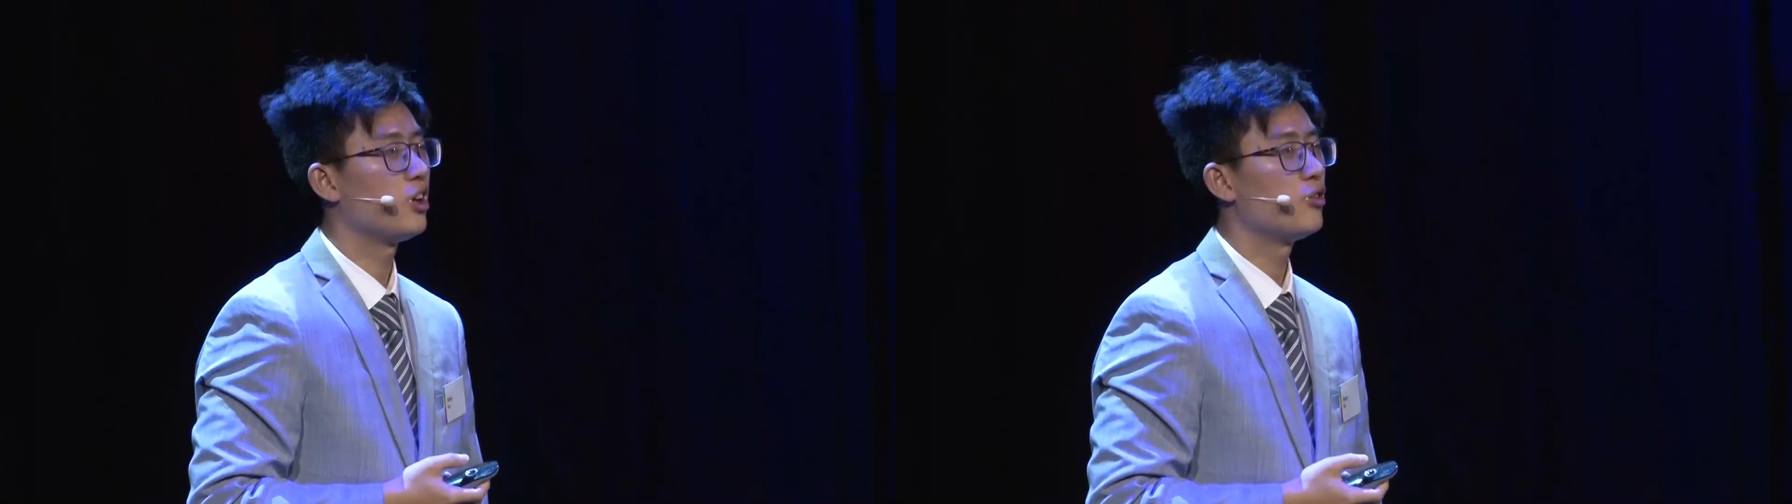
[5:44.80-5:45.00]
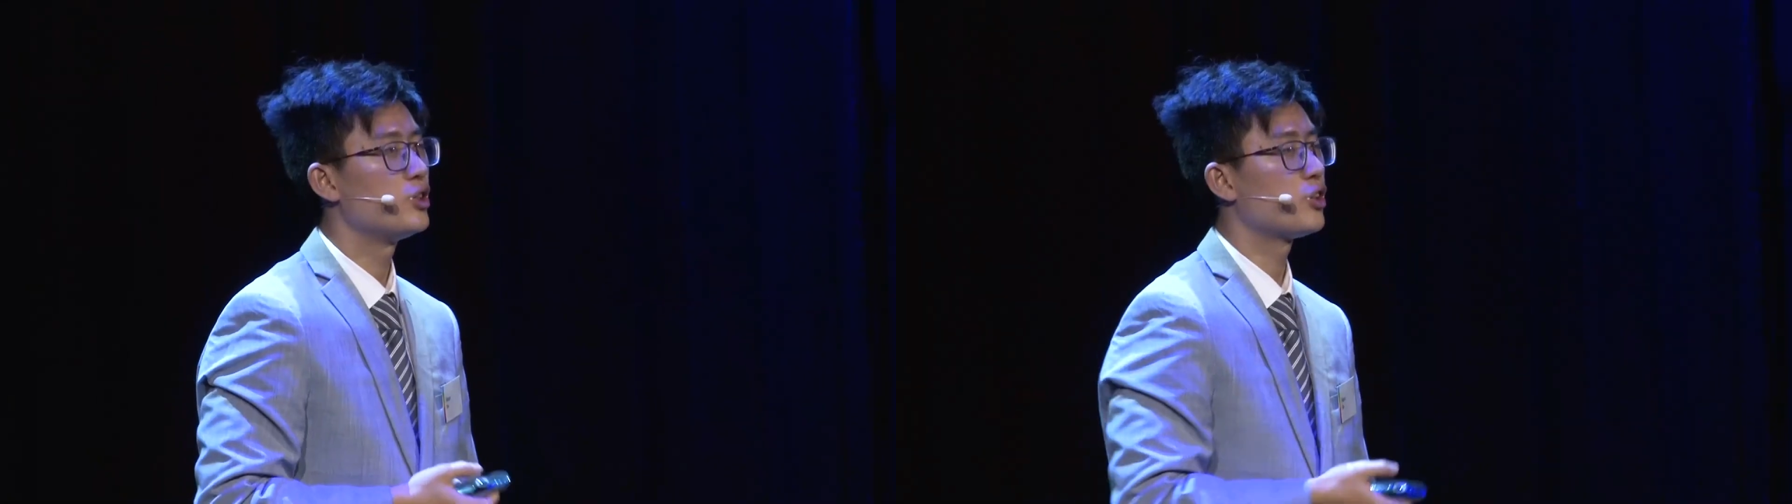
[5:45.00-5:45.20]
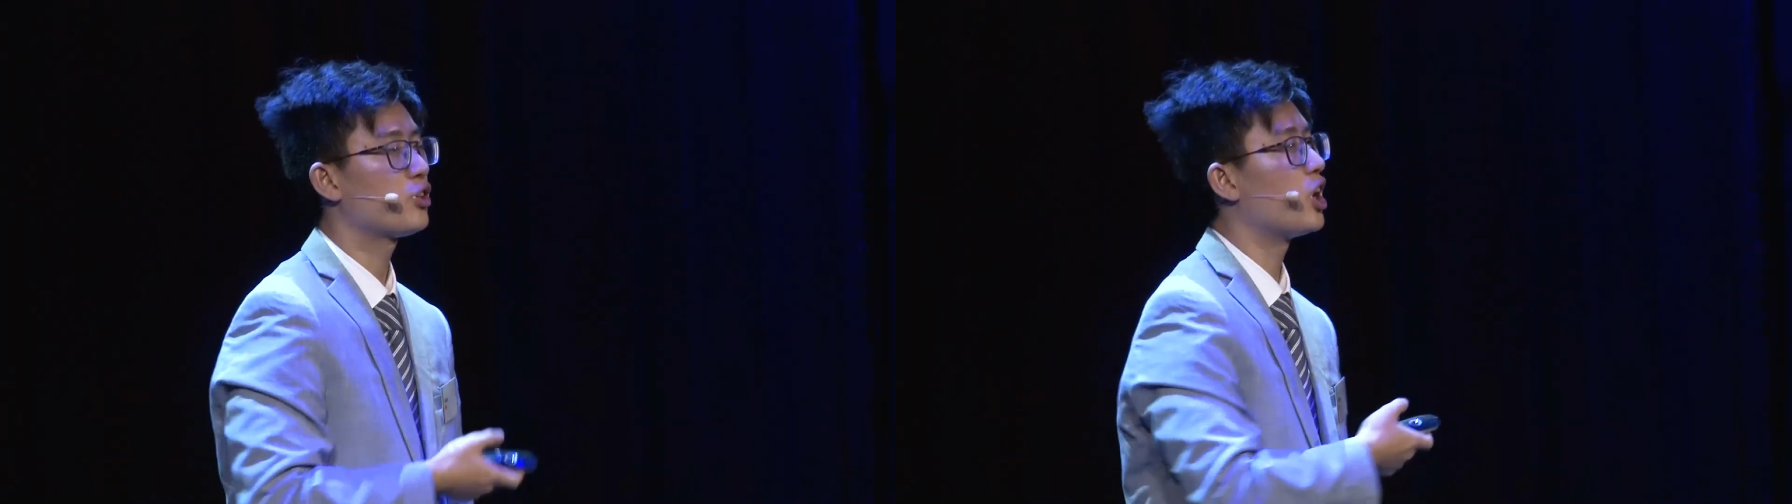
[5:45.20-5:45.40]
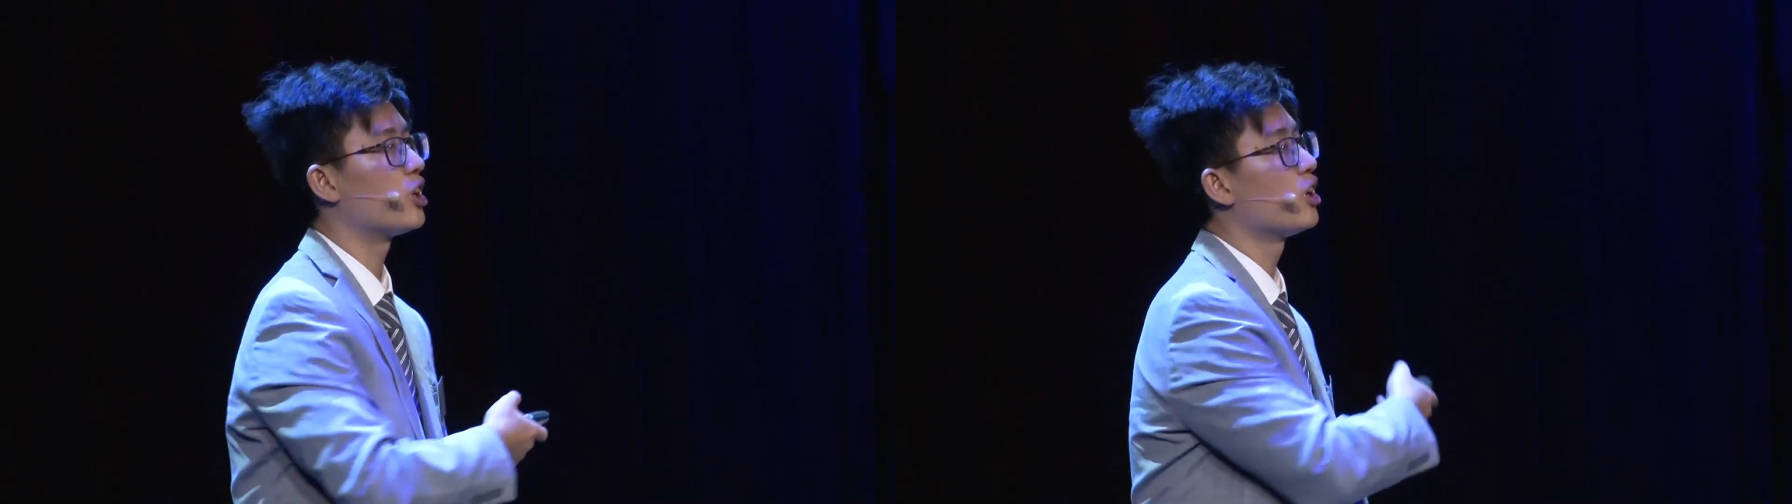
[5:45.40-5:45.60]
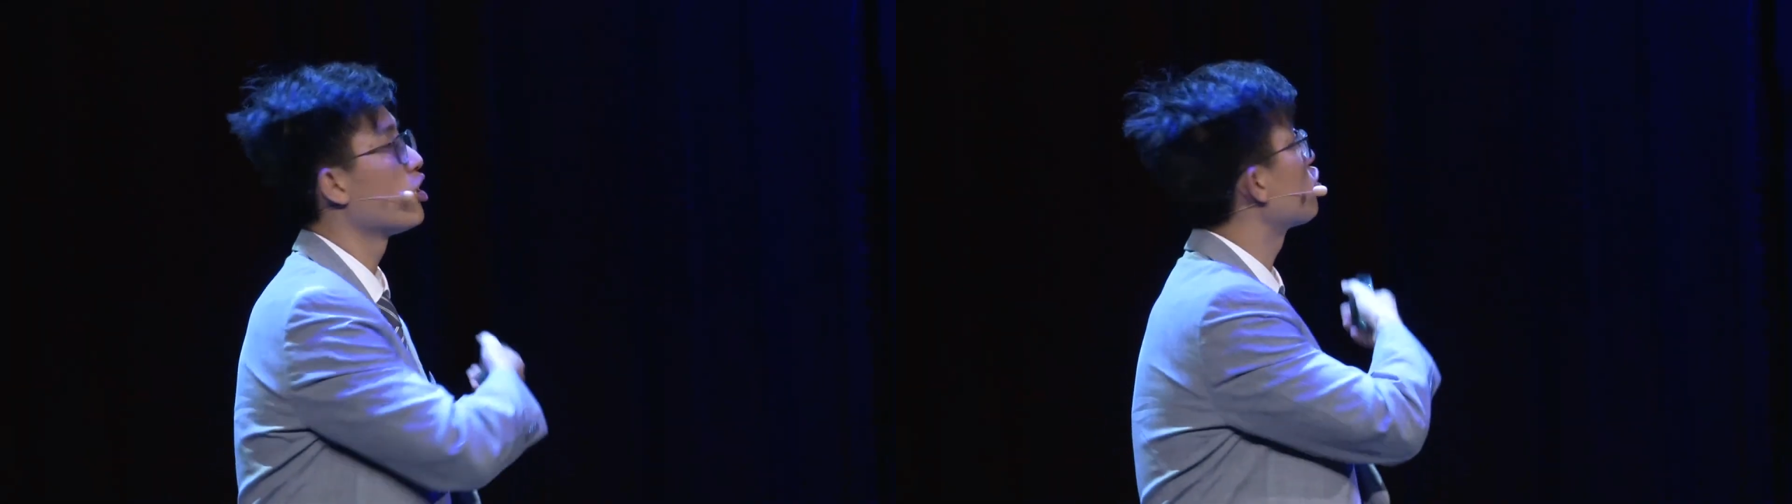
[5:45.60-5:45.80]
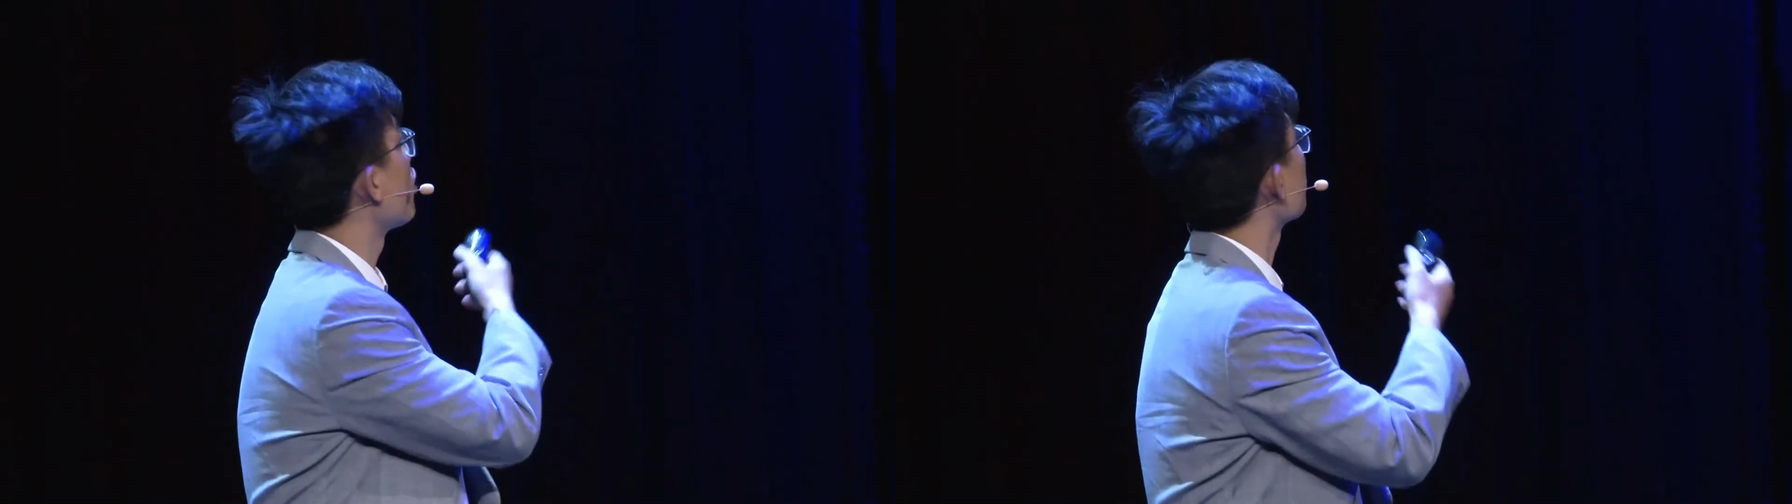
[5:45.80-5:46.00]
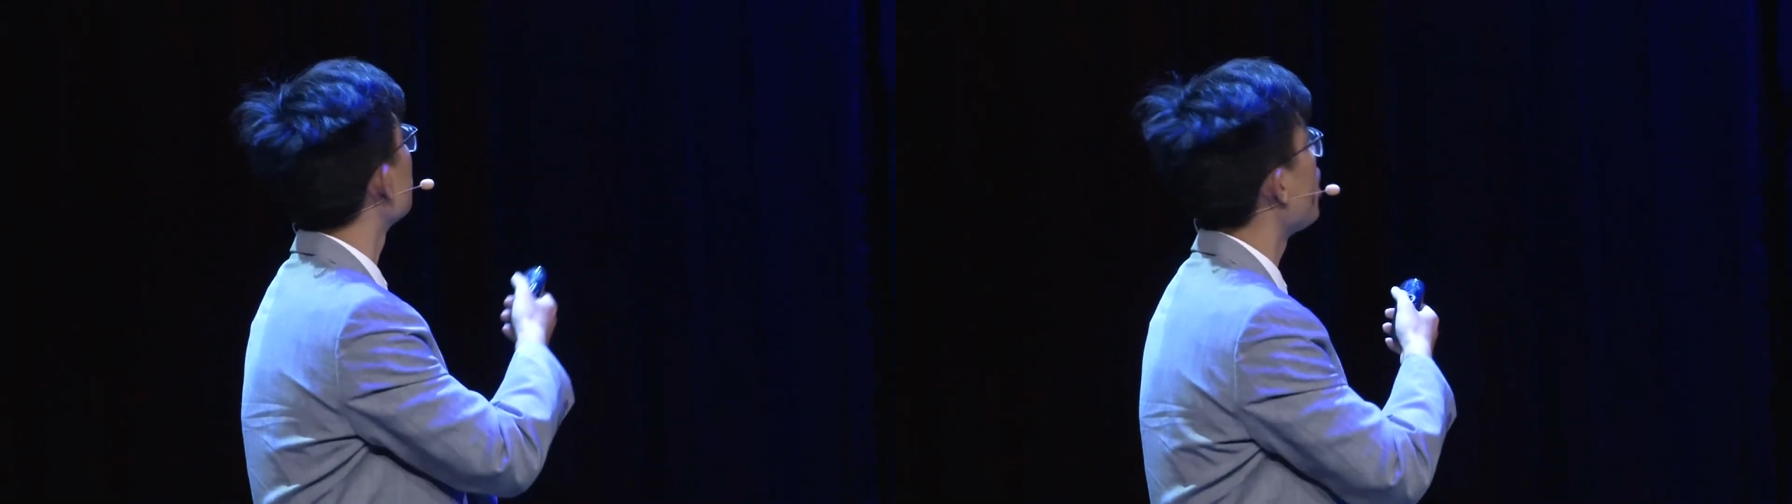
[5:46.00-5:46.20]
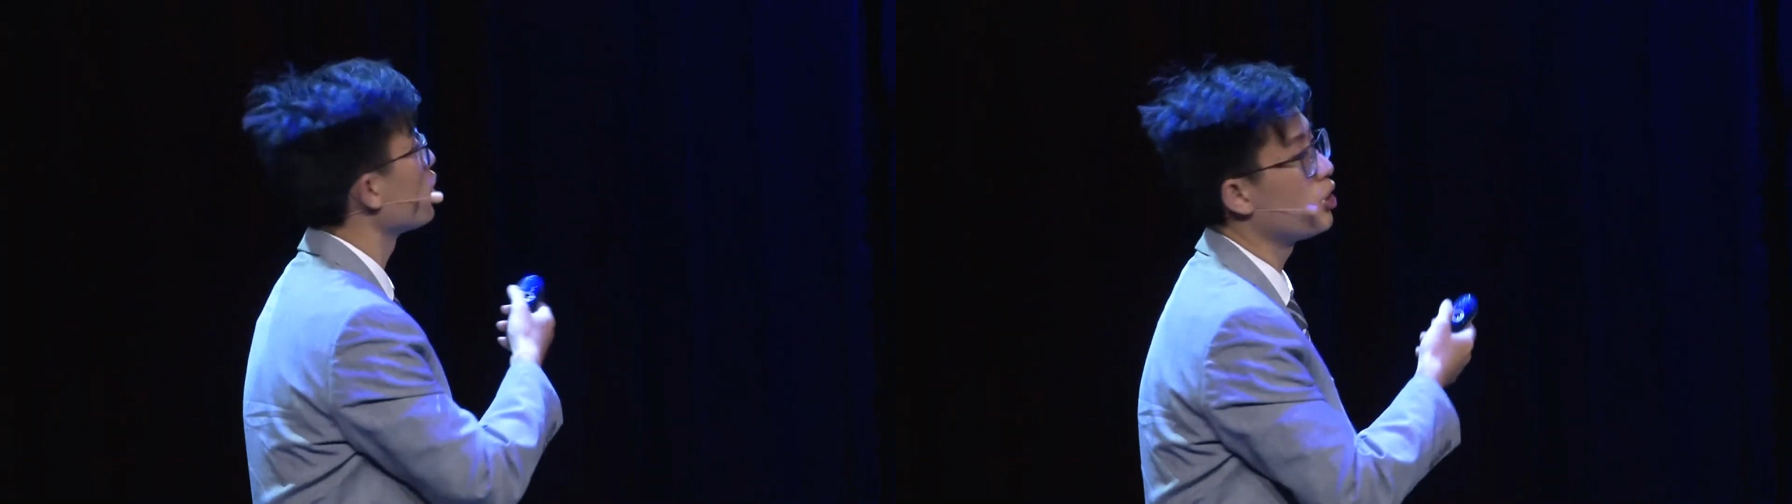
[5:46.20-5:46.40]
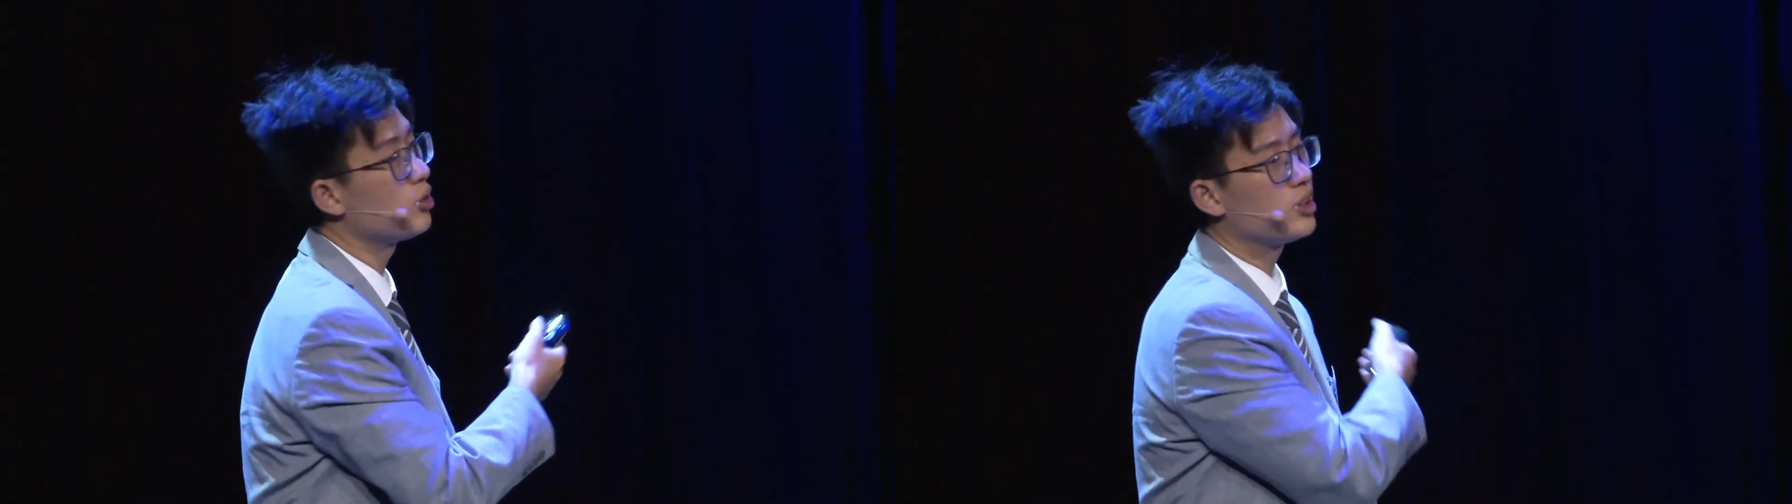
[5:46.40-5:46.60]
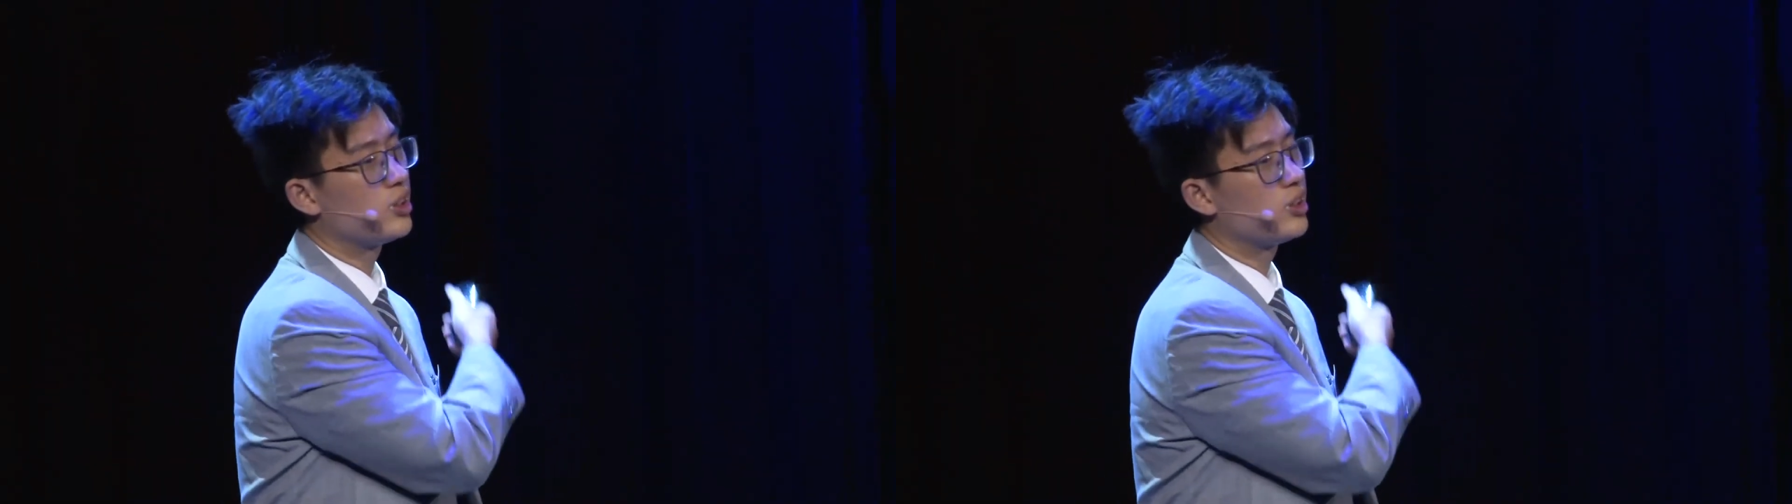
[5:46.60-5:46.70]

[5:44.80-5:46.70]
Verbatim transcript: which is called cross-modal